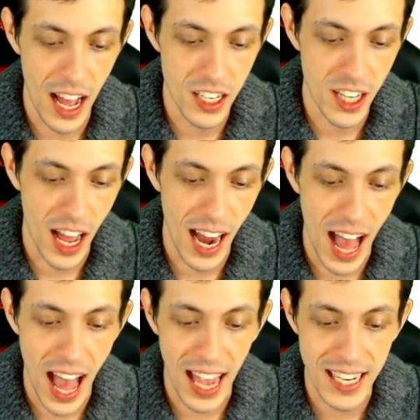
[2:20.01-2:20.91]
dot
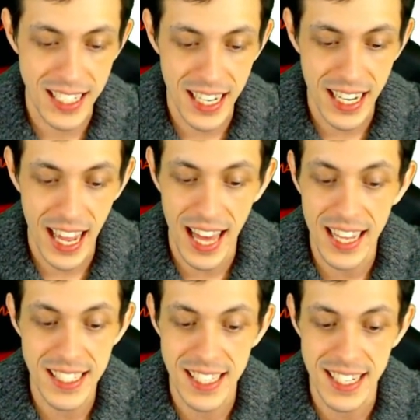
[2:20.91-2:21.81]
I D
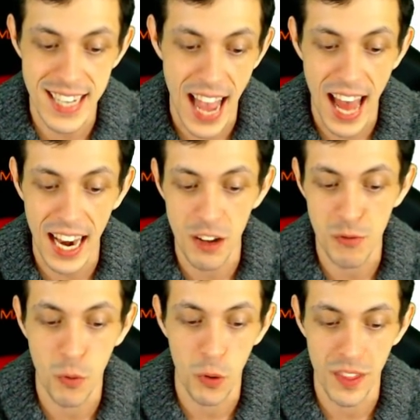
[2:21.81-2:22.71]
as the data
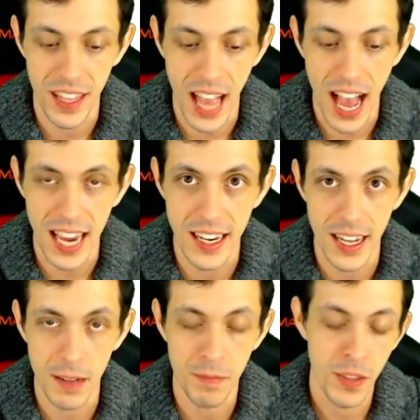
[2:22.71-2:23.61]
for the I D.